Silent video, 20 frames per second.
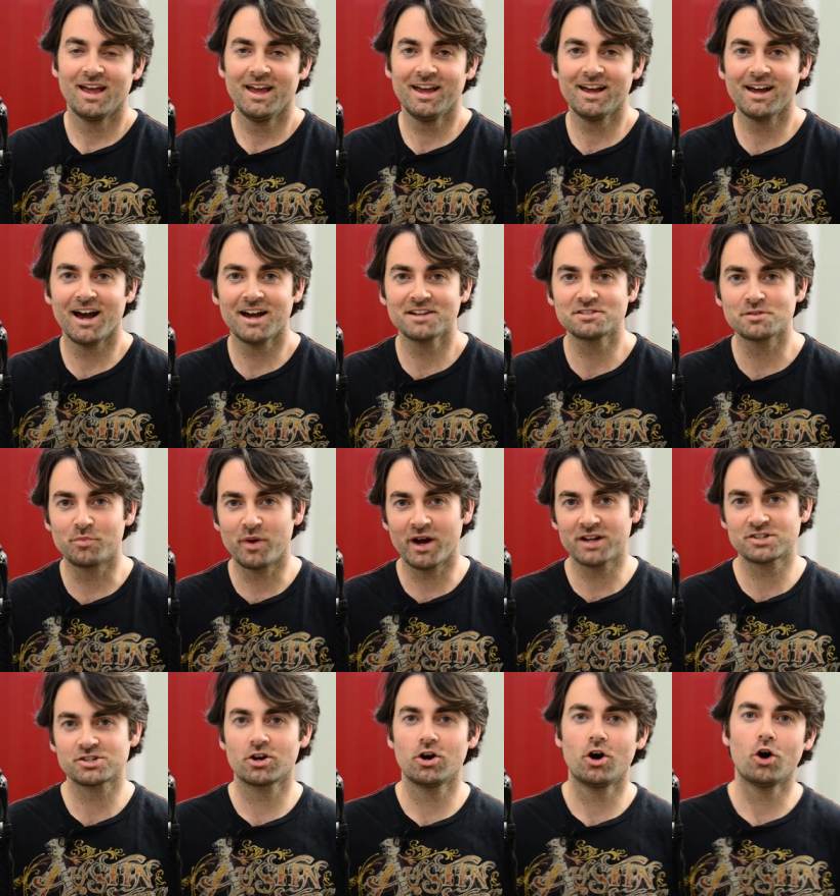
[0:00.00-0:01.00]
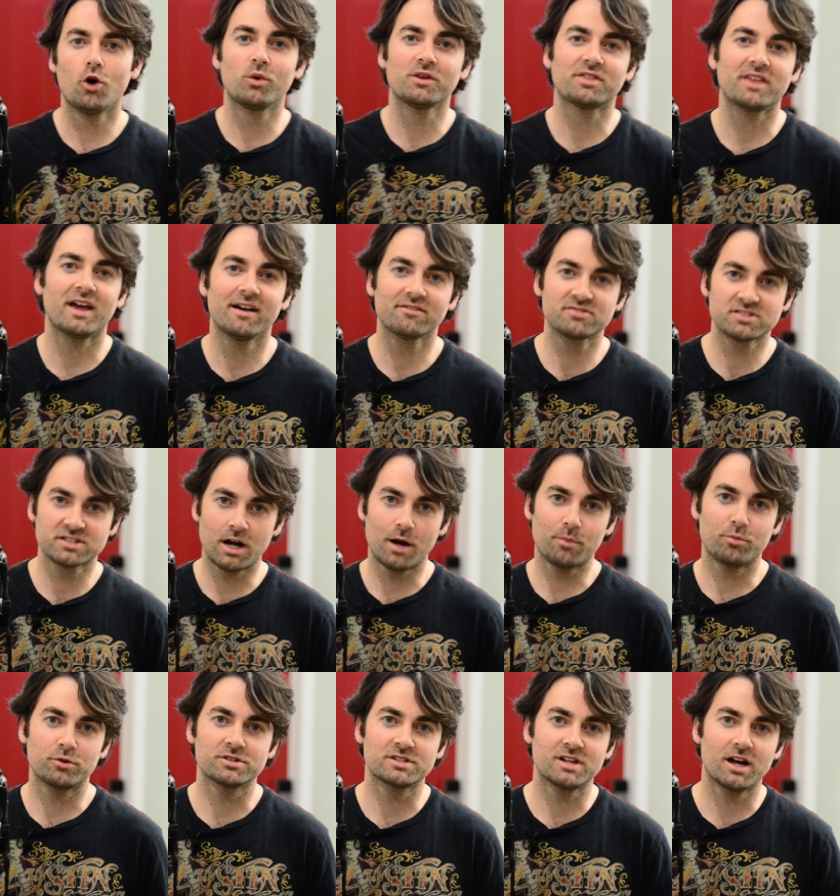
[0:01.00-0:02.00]
Hey guys, I'm Patrick Hall with
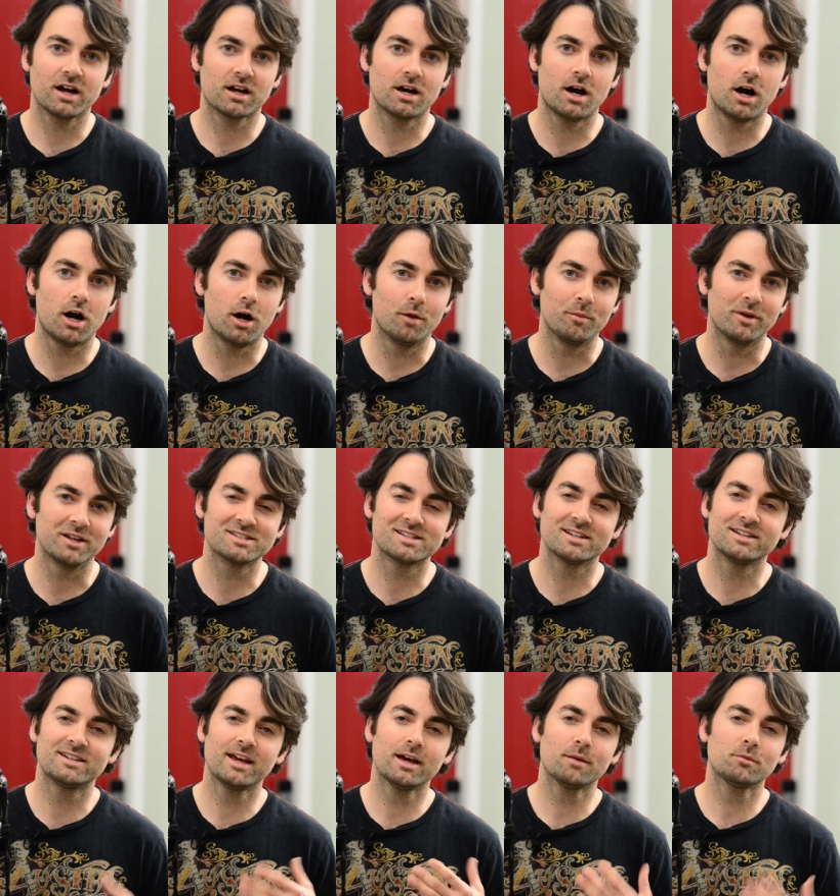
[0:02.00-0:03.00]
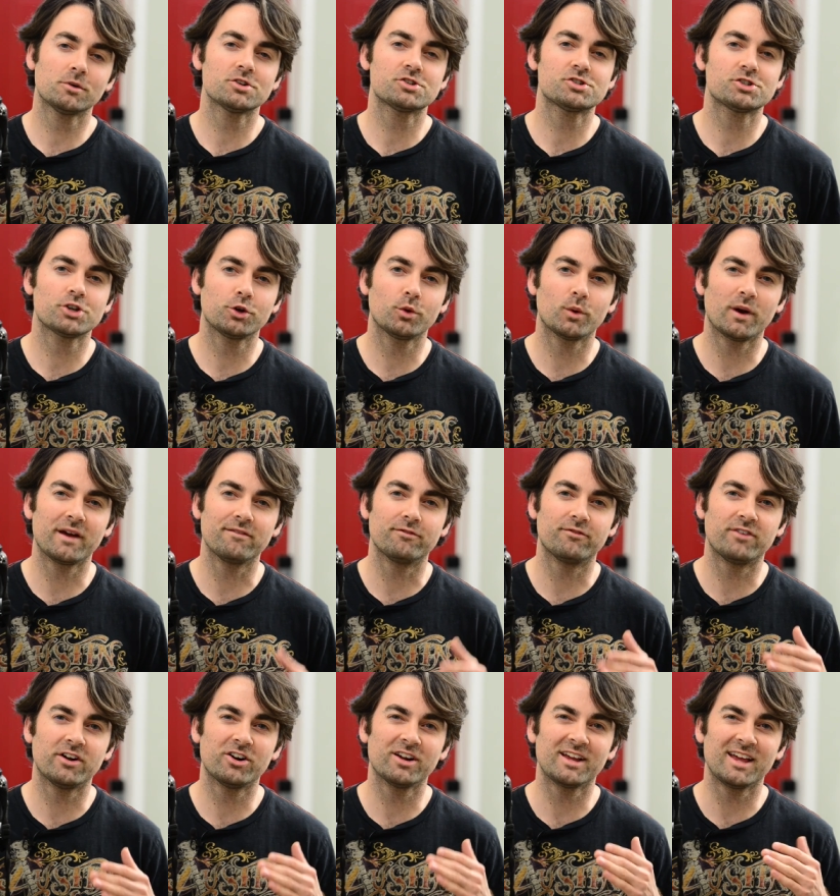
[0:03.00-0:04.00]
fstoppers.com and today I'm going to show you a
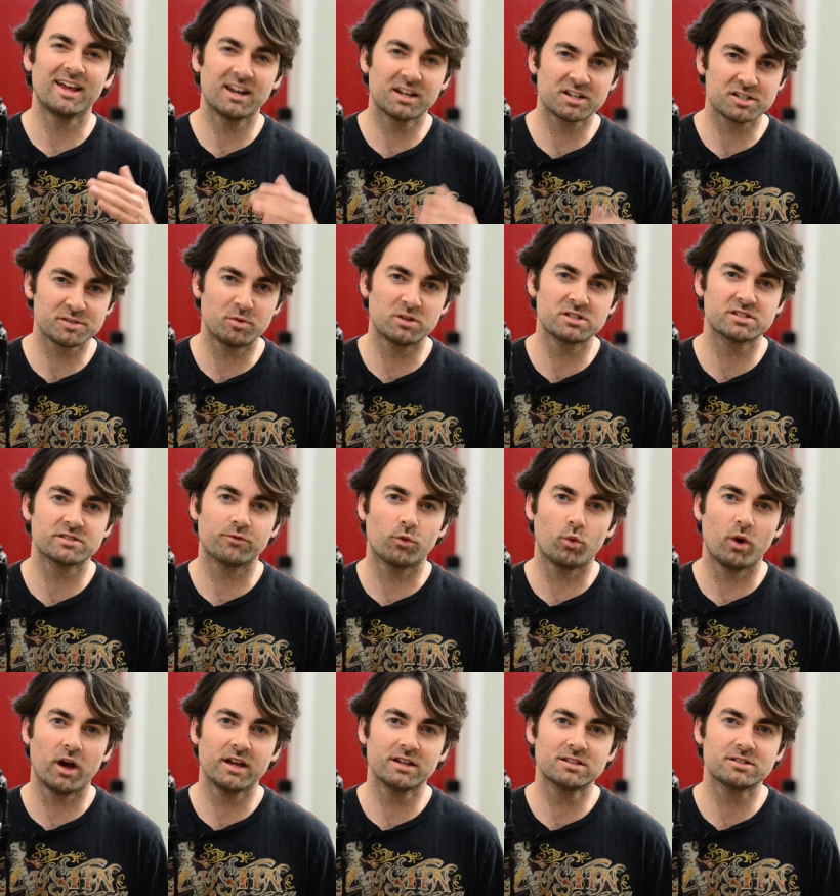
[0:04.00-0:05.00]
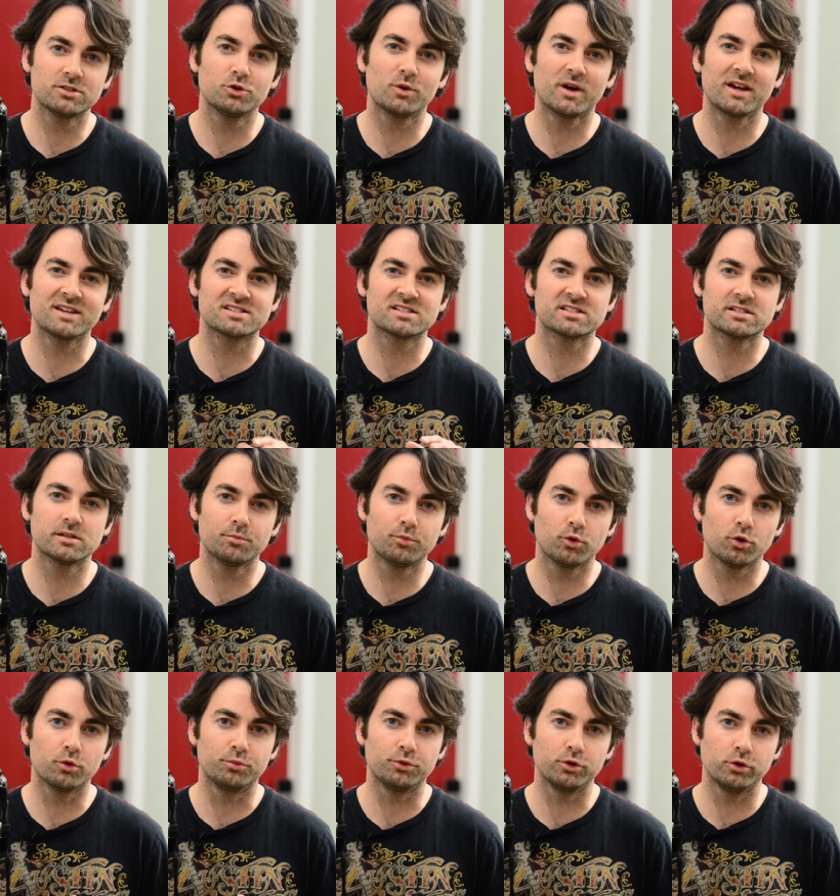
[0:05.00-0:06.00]
very inexpensive way to do a
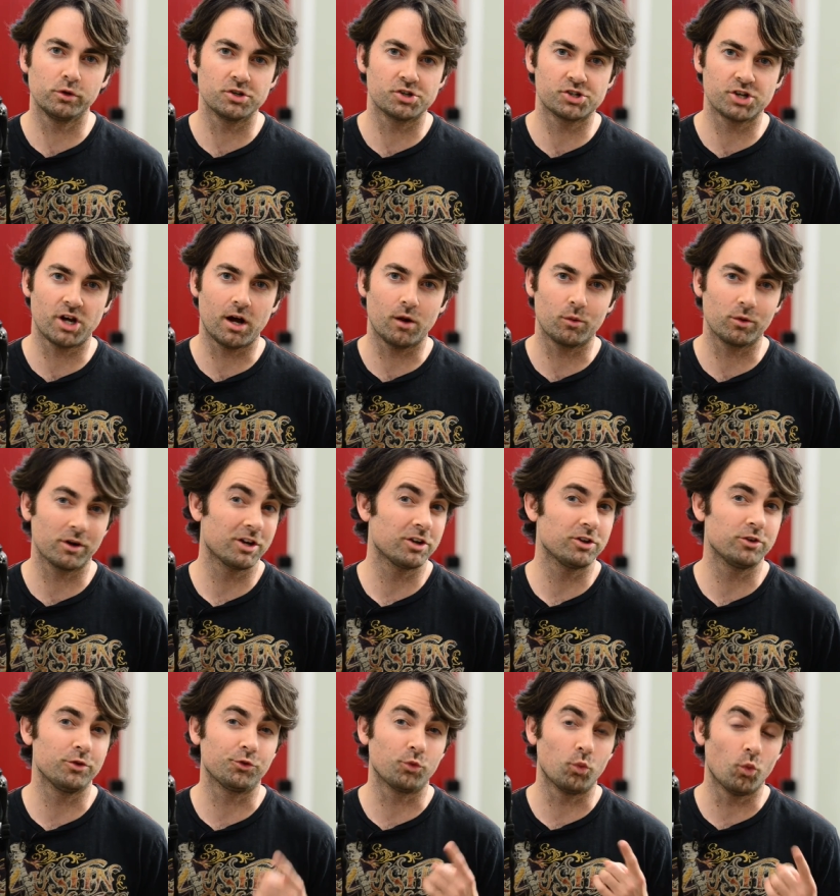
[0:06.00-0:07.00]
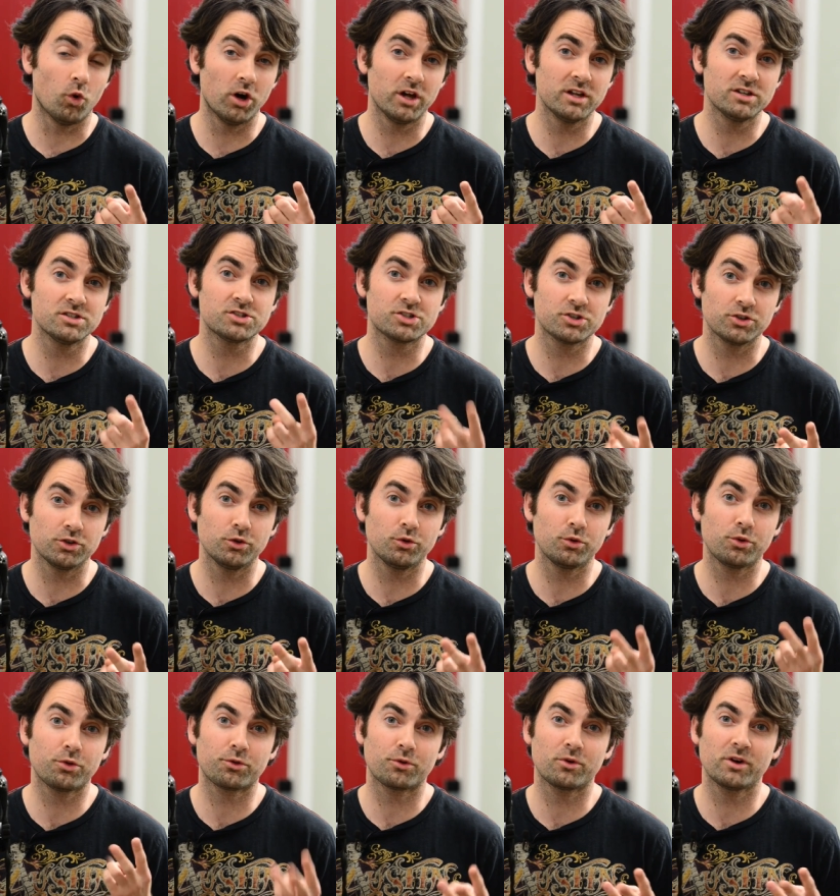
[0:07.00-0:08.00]
simple beauty shot. We're going to use one,
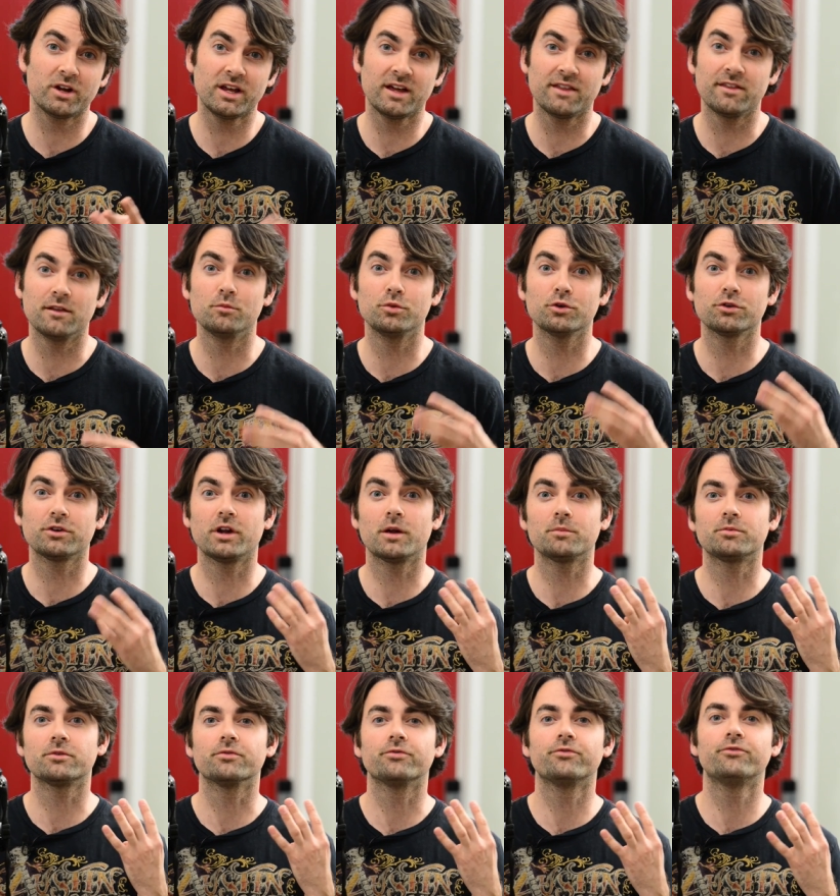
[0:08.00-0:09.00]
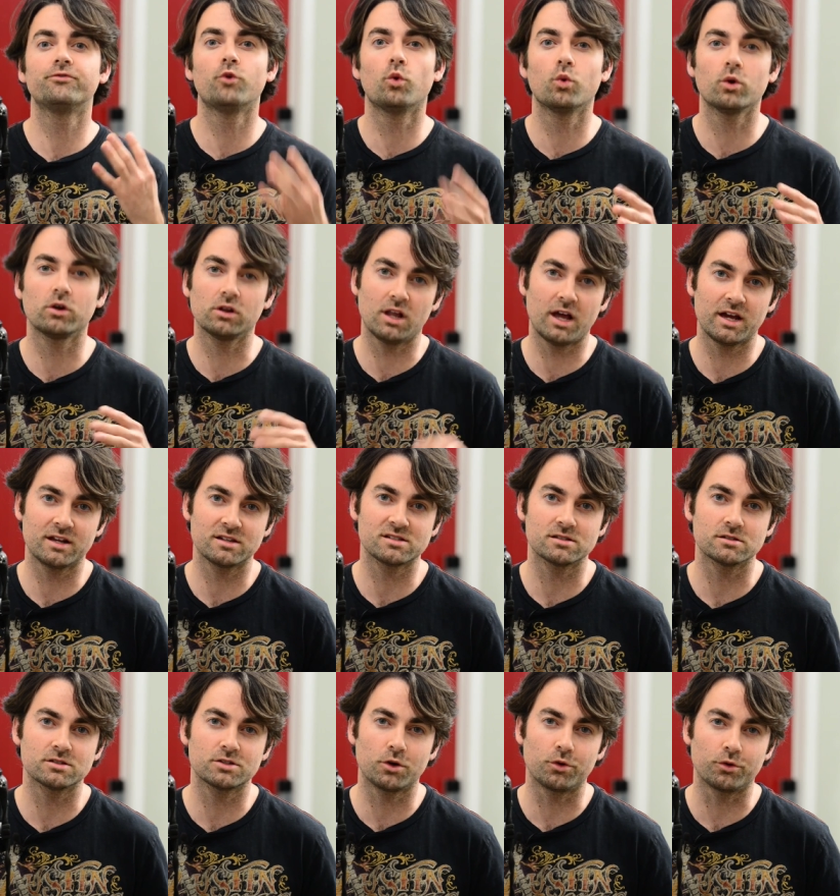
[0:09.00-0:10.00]
two, three, and then build it up to four
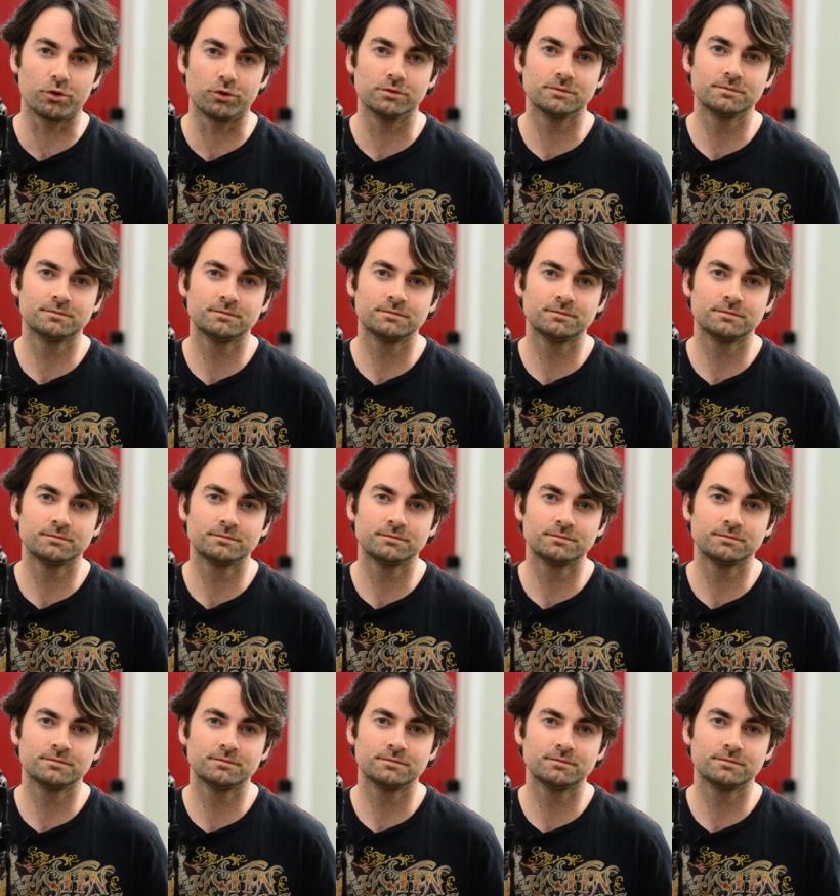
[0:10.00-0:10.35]
lights in total.